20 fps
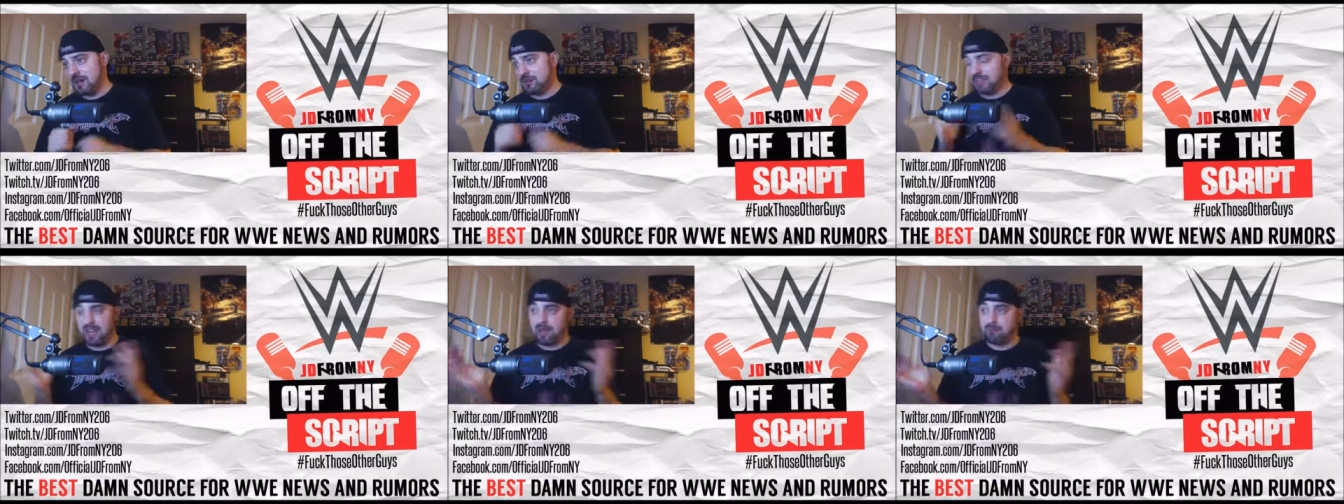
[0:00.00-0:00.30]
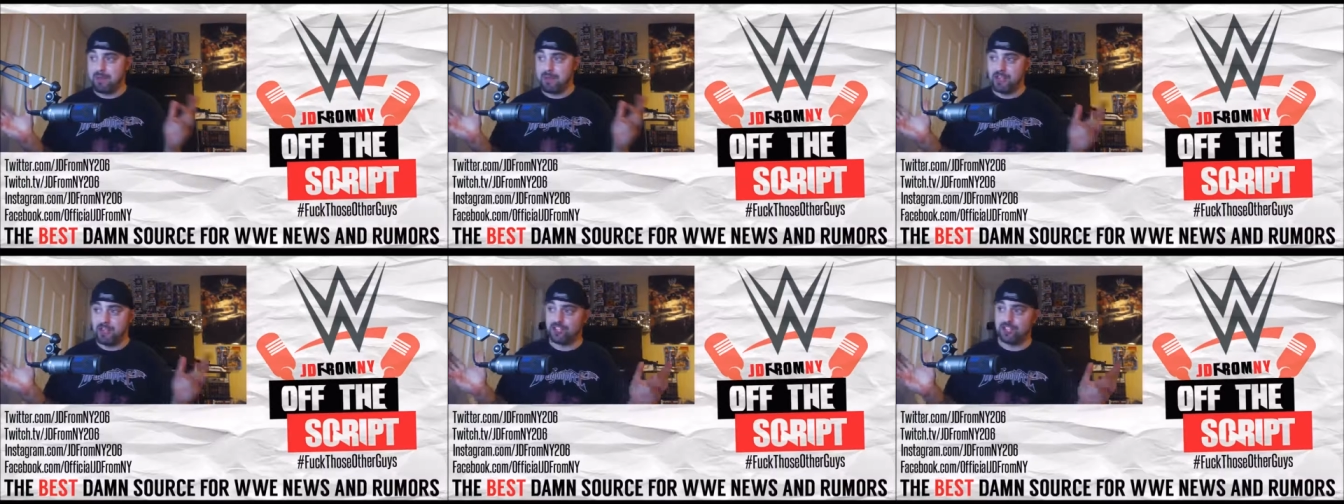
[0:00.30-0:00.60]
I
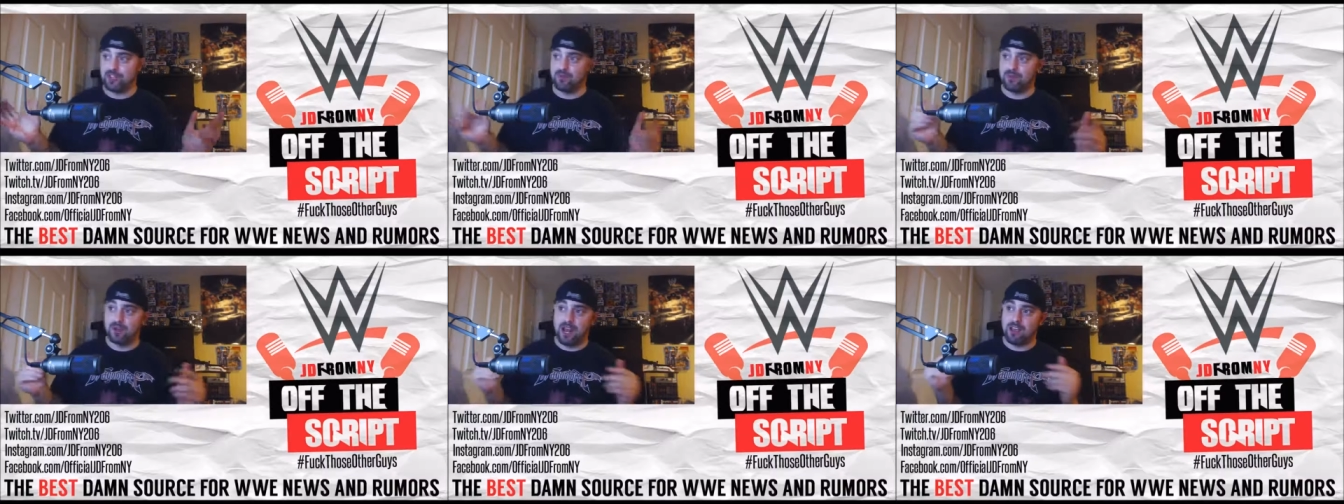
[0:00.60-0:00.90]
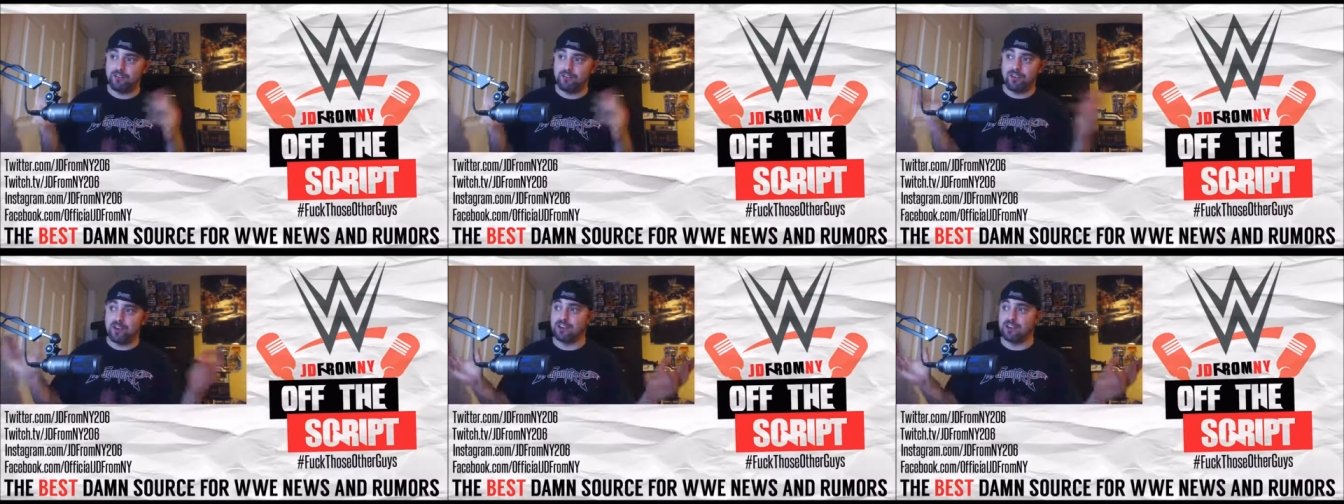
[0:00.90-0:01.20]
think I mentioned it
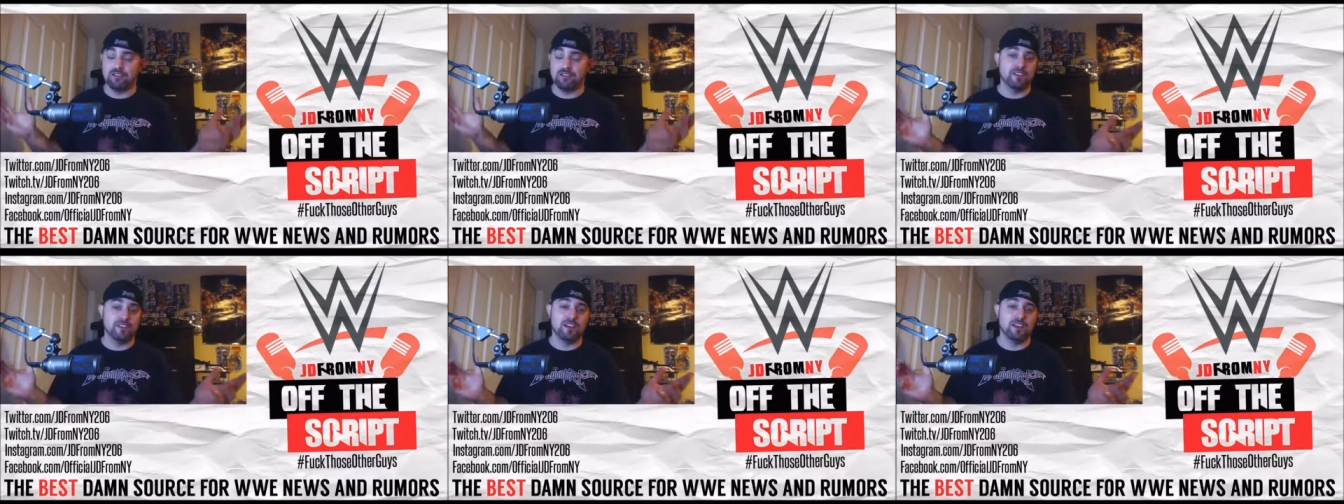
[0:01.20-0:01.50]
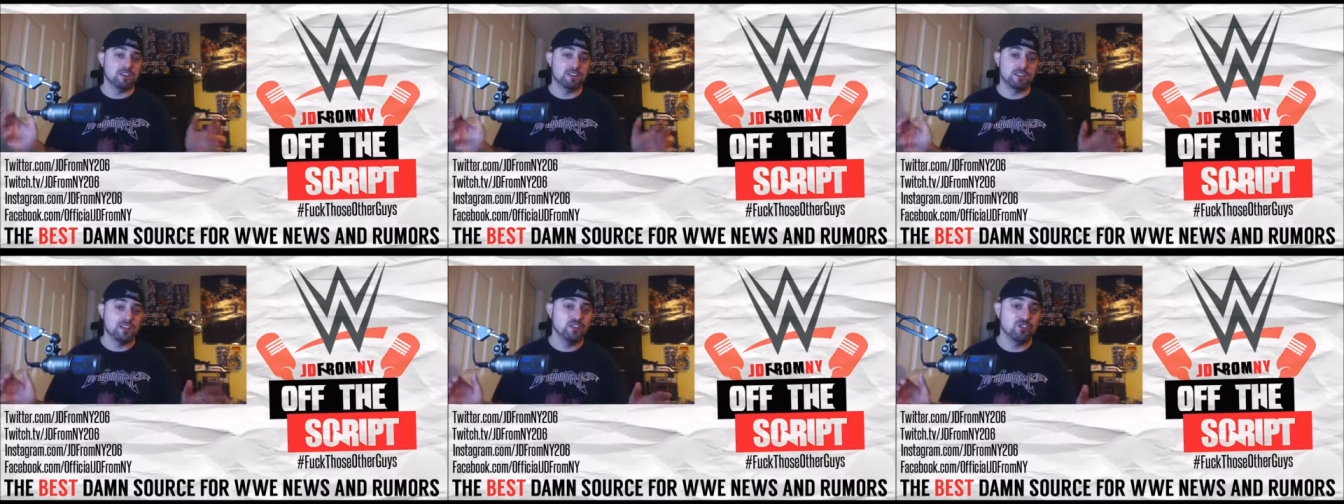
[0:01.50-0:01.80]
when I fucking
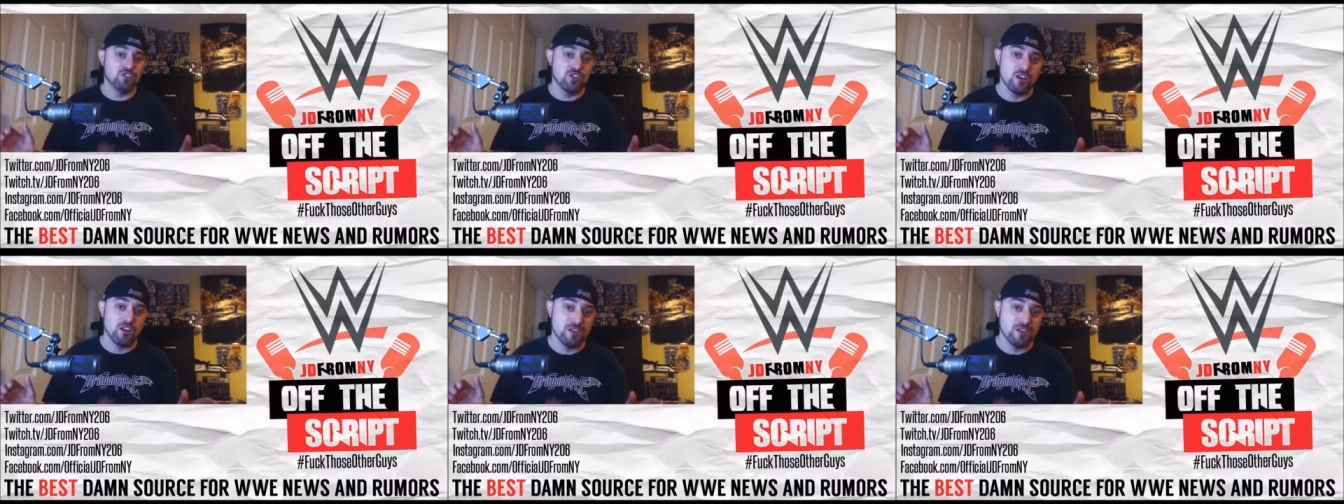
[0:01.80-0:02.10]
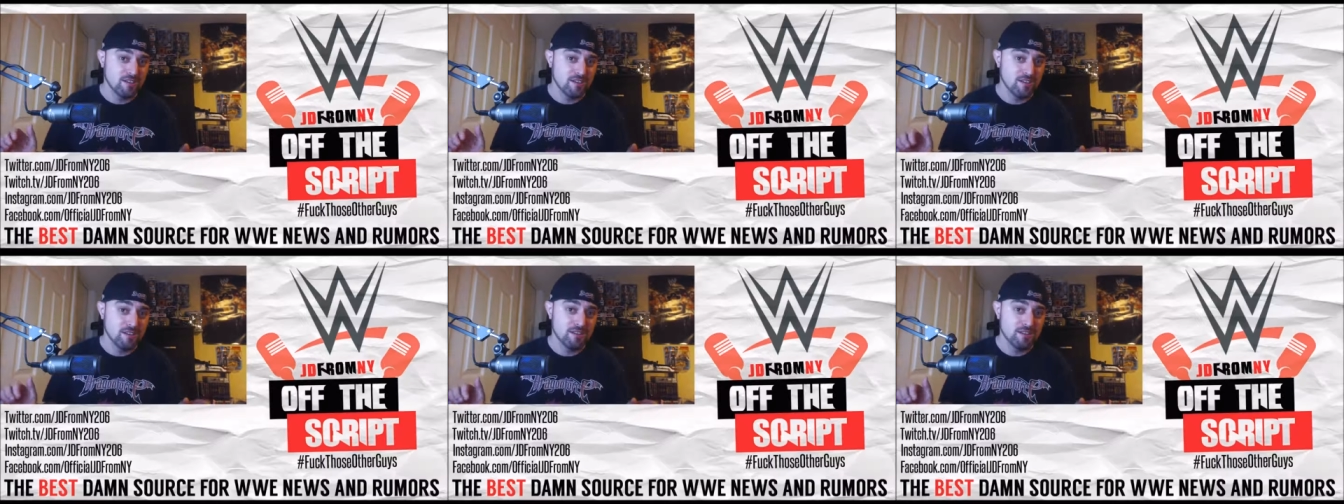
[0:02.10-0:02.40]
unveiled the
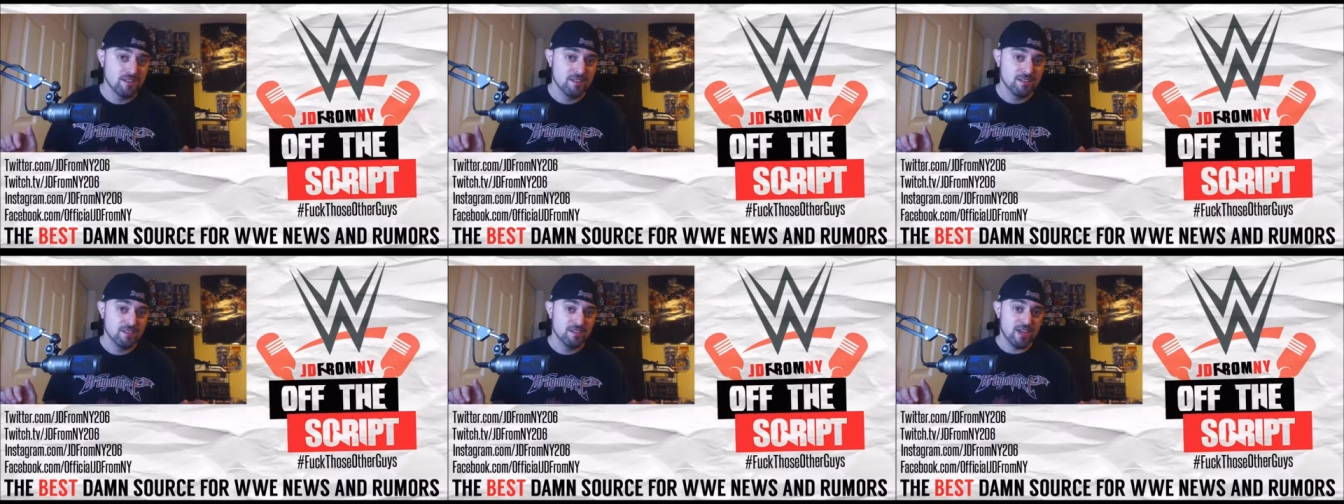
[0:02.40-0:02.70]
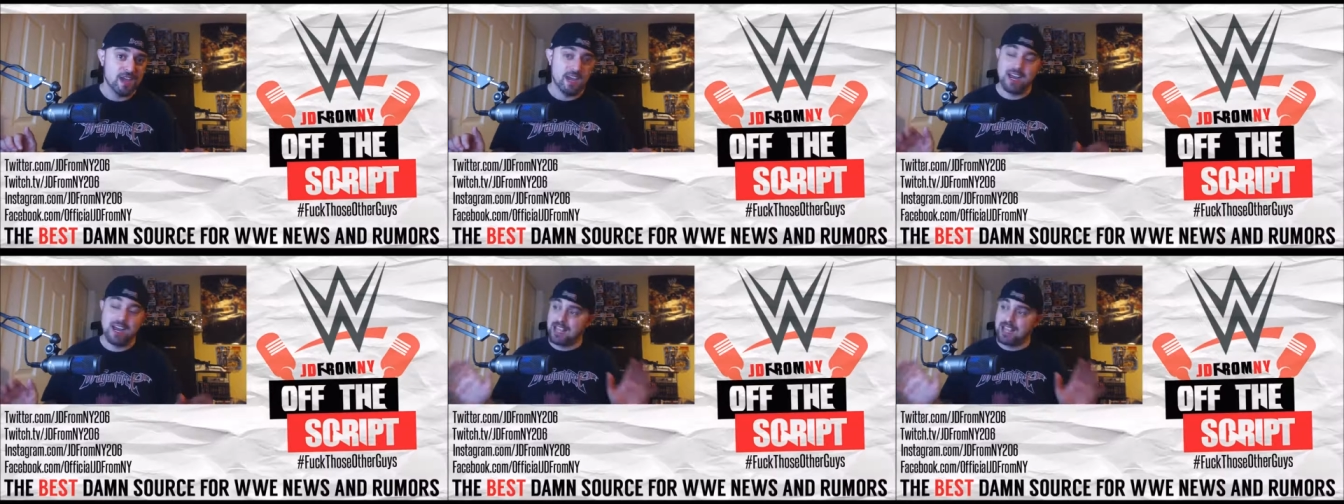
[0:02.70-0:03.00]
t-shirt.
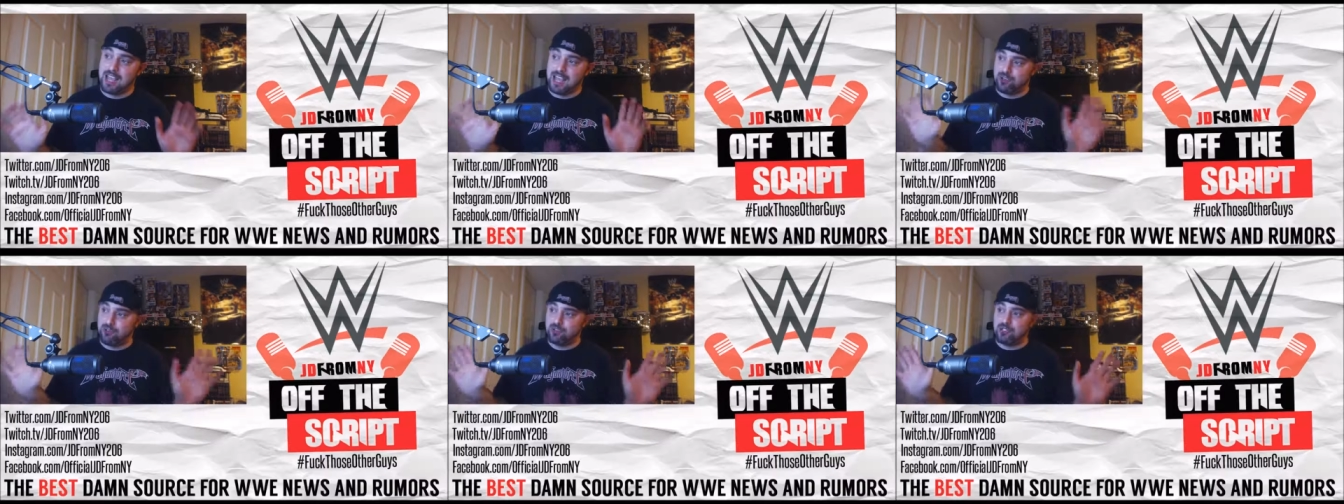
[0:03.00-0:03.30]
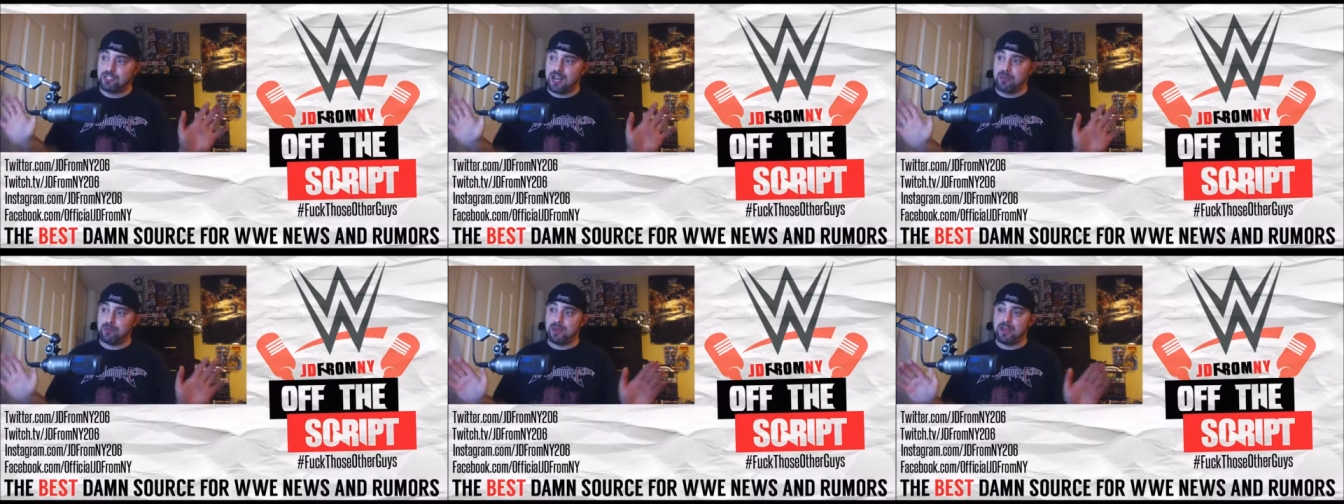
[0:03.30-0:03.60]
I gotta get
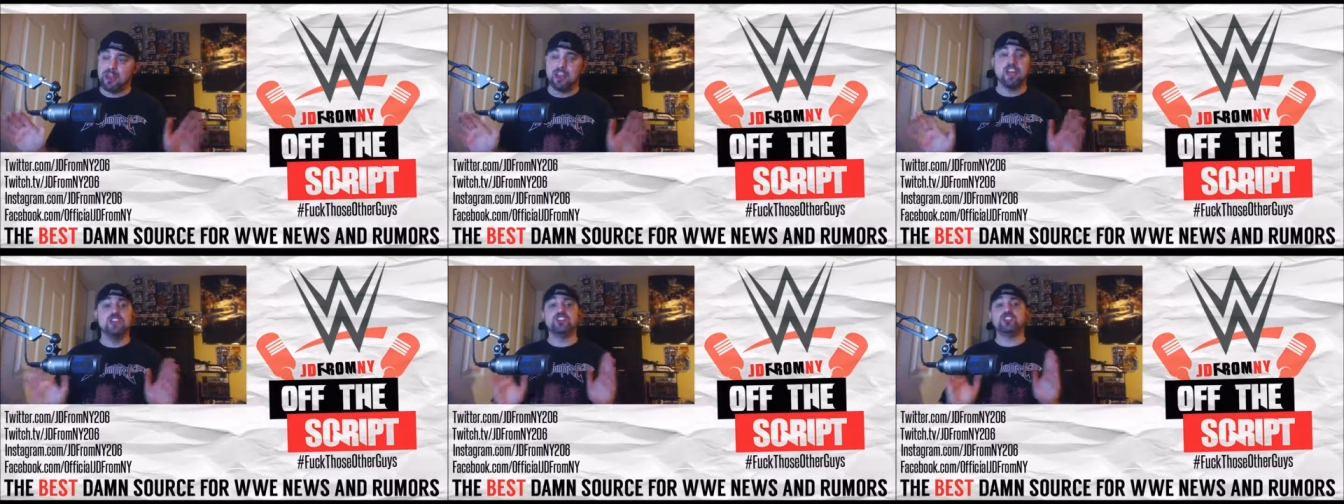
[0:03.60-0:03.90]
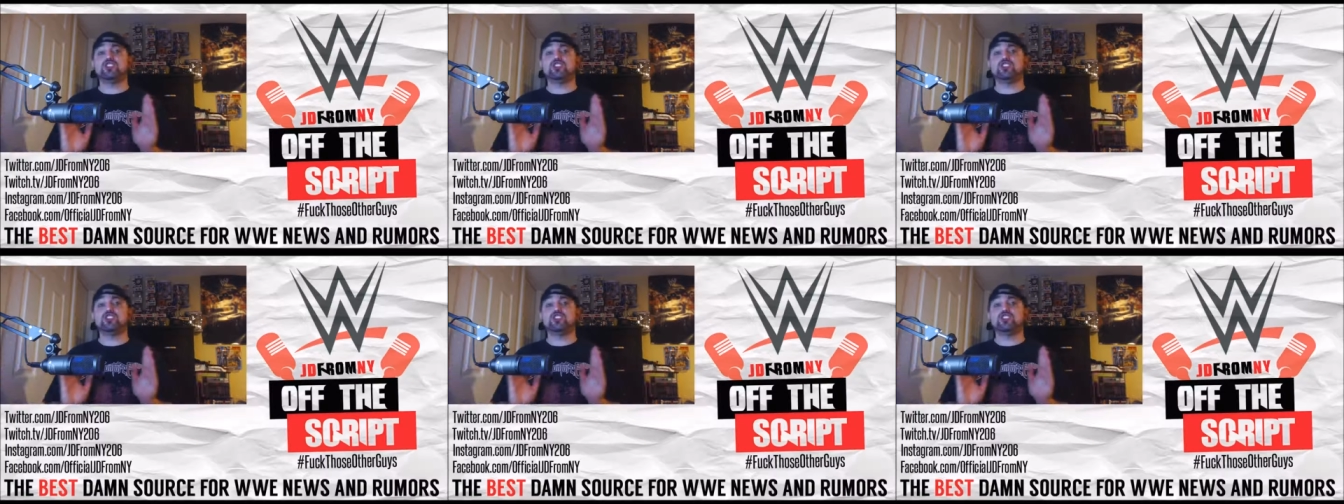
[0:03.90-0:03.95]
used to that, man.